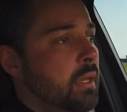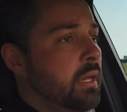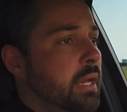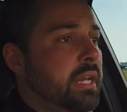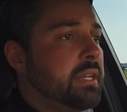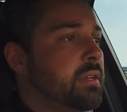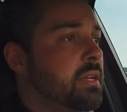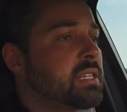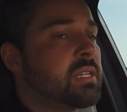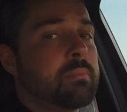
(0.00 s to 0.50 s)

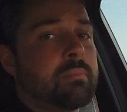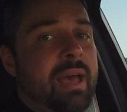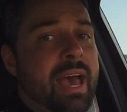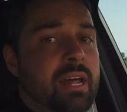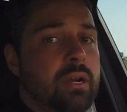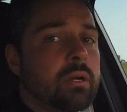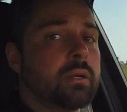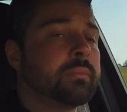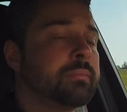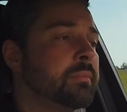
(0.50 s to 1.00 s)
It doesn't
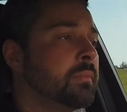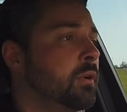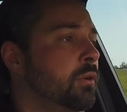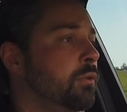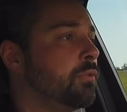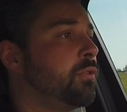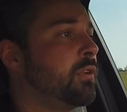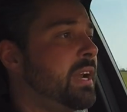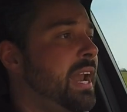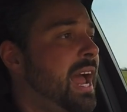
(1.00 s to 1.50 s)
matter.
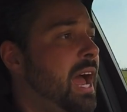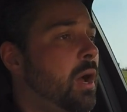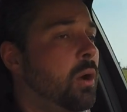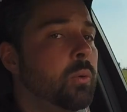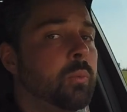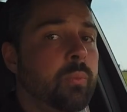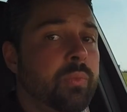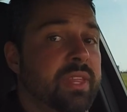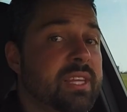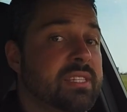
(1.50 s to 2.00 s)
For
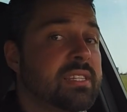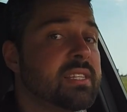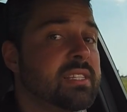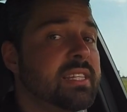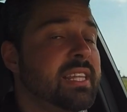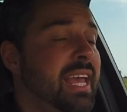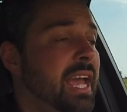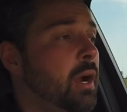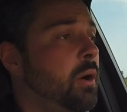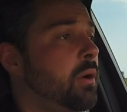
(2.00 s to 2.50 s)
now, this is
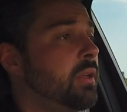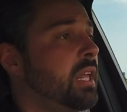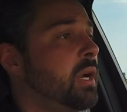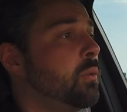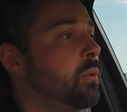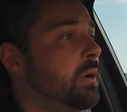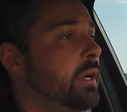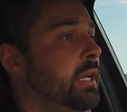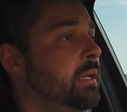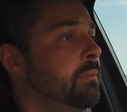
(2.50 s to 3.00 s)
the era that
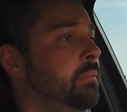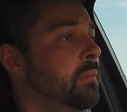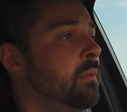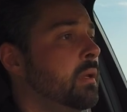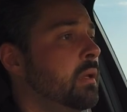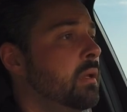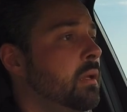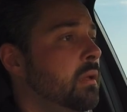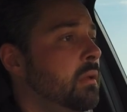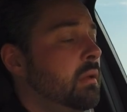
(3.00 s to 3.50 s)
we're in,
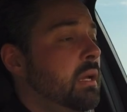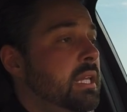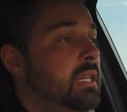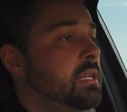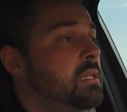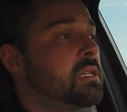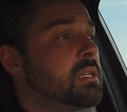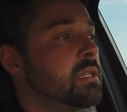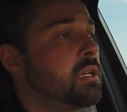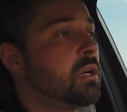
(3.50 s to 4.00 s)
and
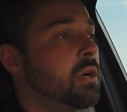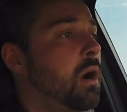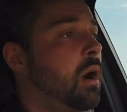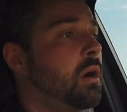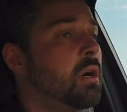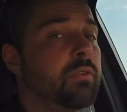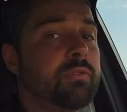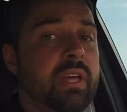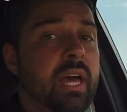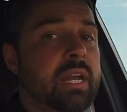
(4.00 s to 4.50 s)
this is the
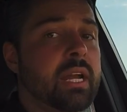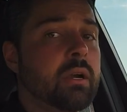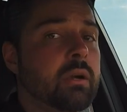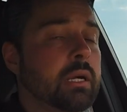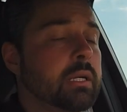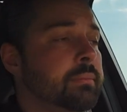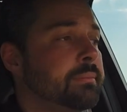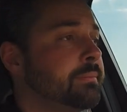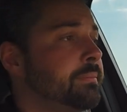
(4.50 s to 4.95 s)
car of that era.